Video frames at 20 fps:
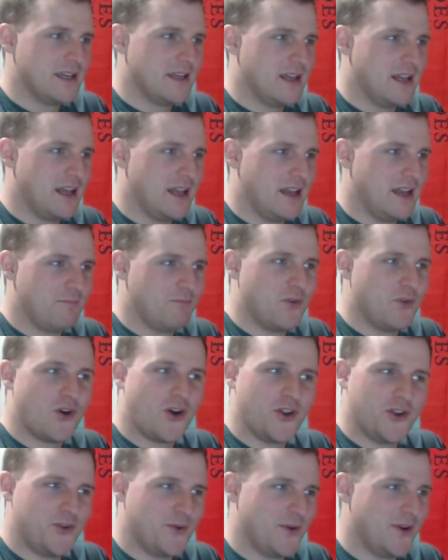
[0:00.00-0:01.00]
I'm
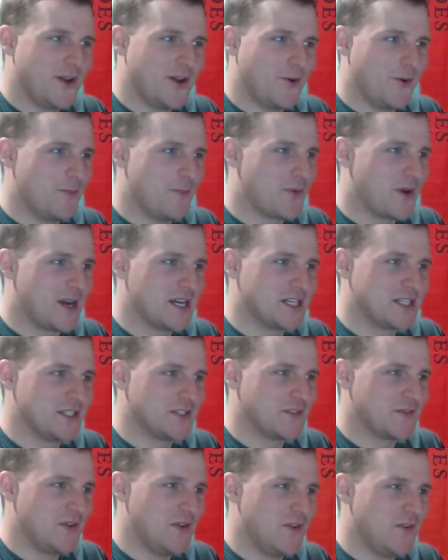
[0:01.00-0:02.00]
not doing no
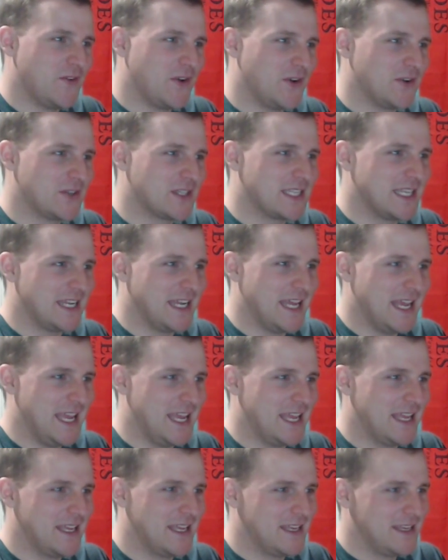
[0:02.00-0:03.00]
impressions for you folks
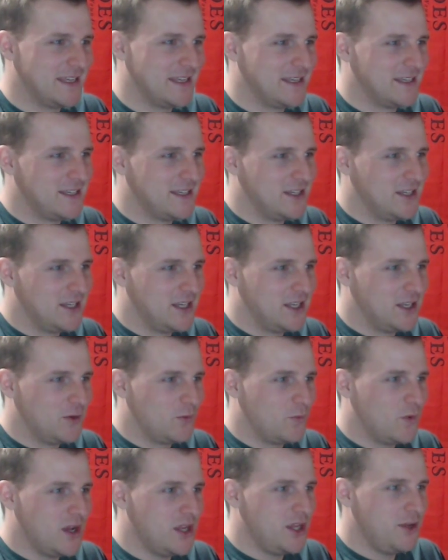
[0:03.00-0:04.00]
today.
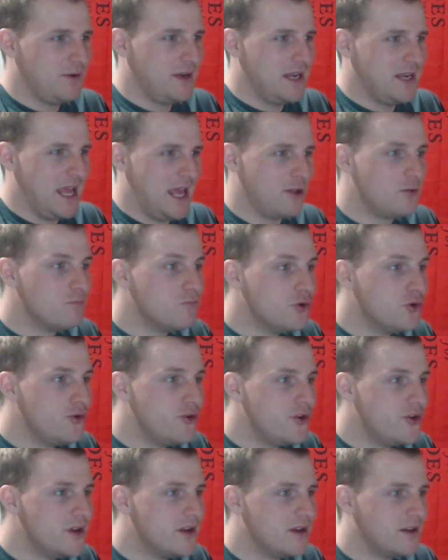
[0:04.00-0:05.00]
Were you in
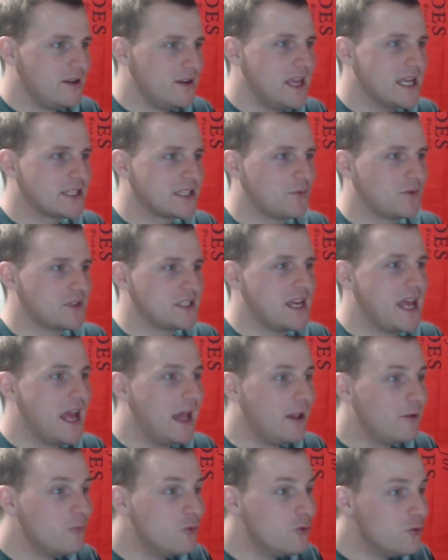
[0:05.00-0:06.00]
Helmand? Yes, I was in
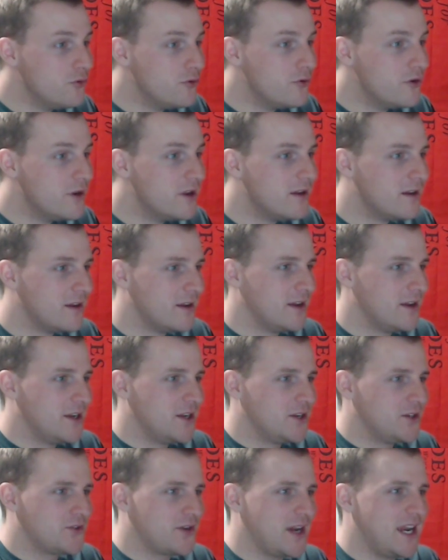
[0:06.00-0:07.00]
Helmand.
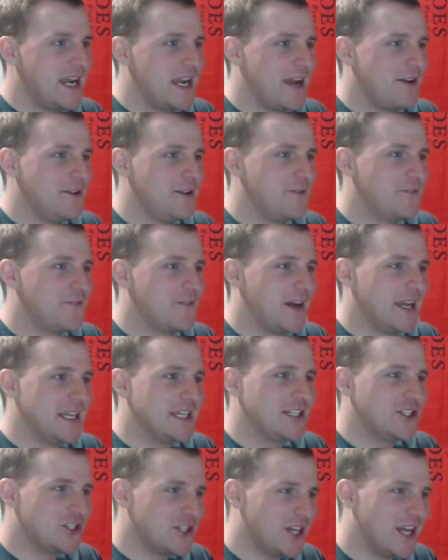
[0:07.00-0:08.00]
Train how you fight.
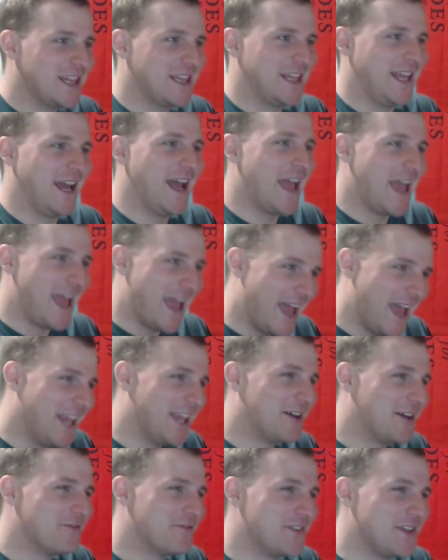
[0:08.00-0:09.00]
Shut the
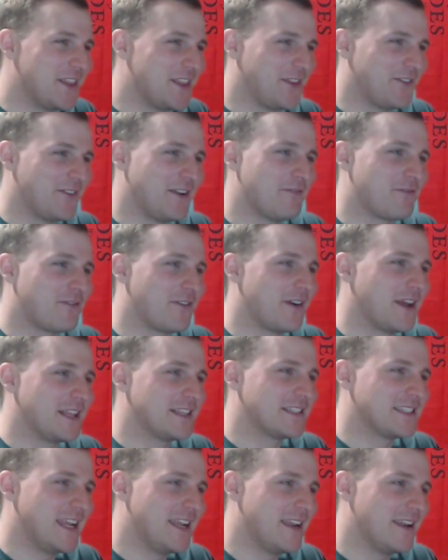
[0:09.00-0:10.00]
hell up, V3, before I
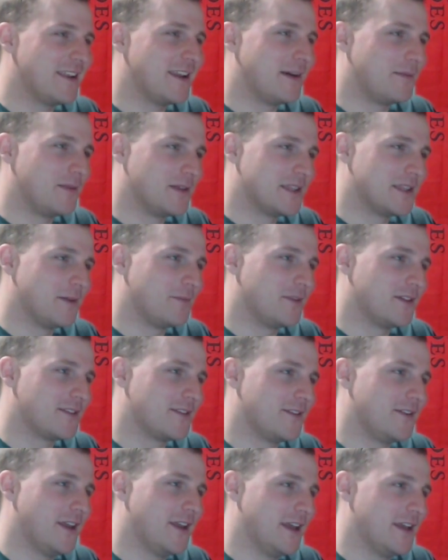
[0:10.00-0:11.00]
send a double
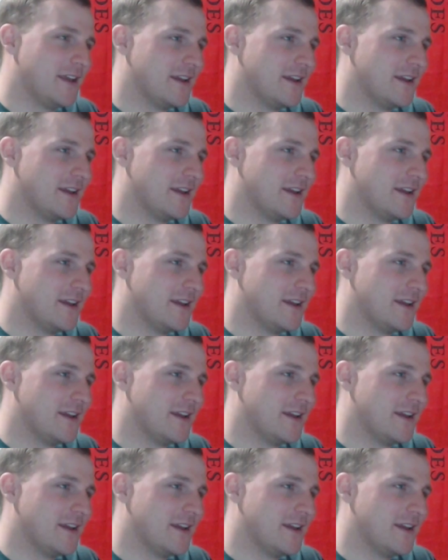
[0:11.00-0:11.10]
to you.